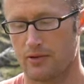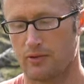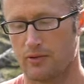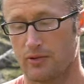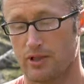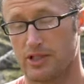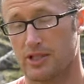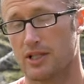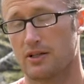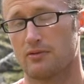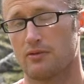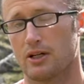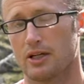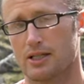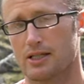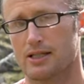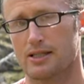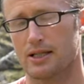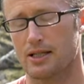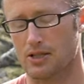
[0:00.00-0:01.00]
receiver
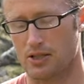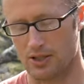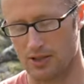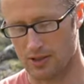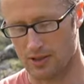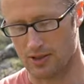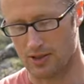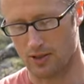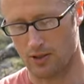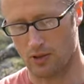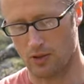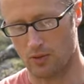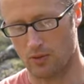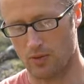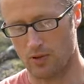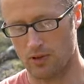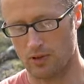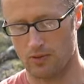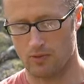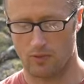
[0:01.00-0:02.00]
extension.
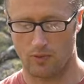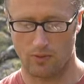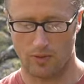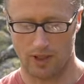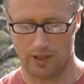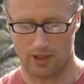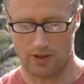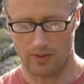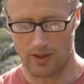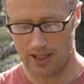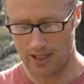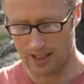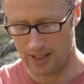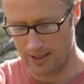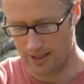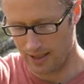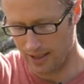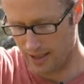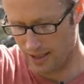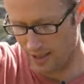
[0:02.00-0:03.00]
So we want to go
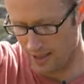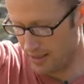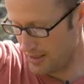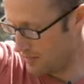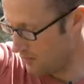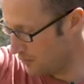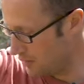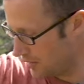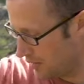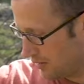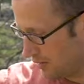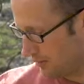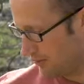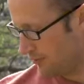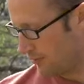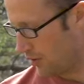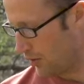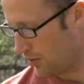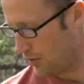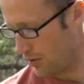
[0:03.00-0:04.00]
ahead and get rid
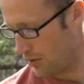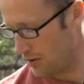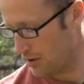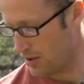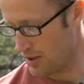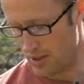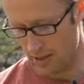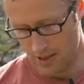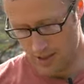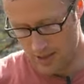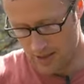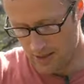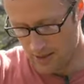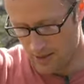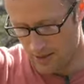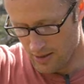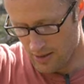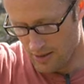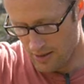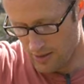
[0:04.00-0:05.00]
of our
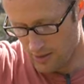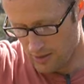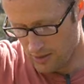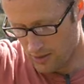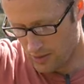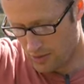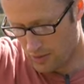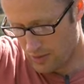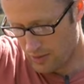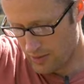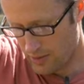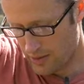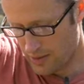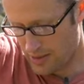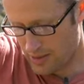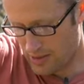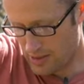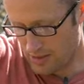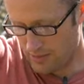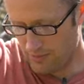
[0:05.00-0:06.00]

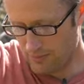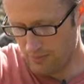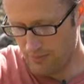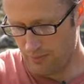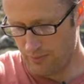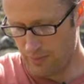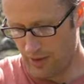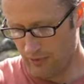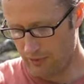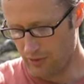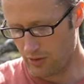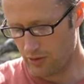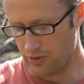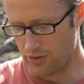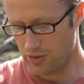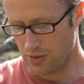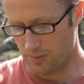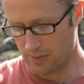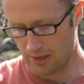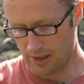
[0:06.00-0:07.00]
current buffer
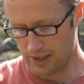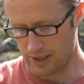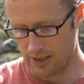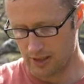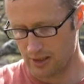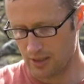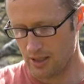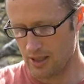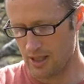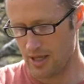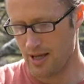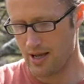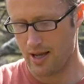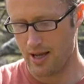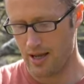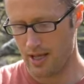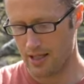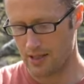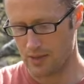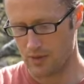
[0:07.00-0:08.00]
spring
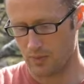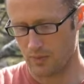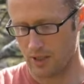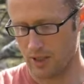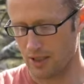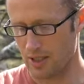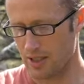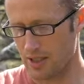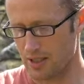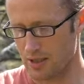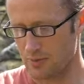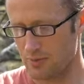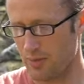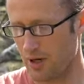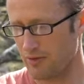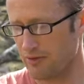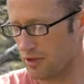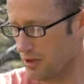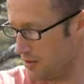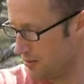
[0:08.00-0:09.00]
as well as
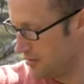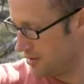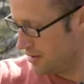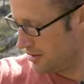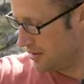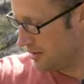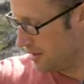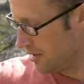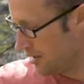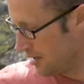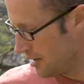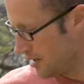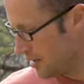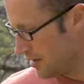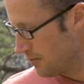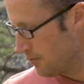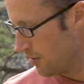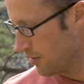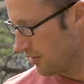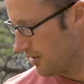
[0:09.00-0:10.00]
buffer.
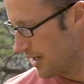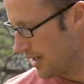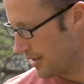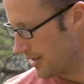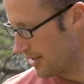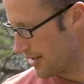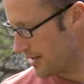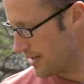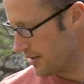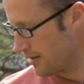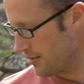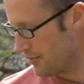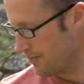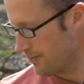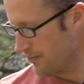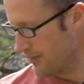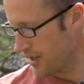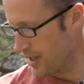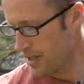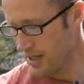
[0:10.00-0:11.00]
Pull that guy out.
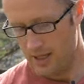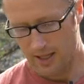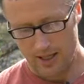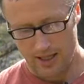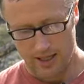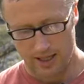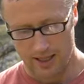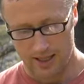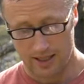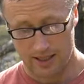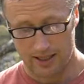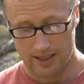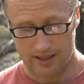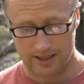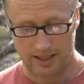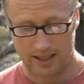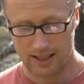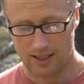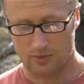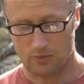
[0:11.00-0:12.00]

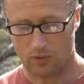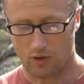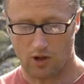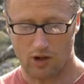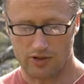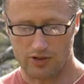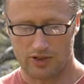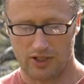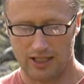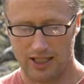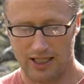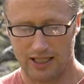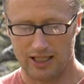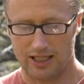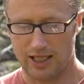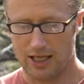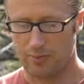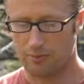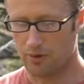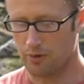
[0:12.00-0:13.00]
And then we're also going to
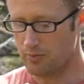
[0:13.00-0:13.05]
end up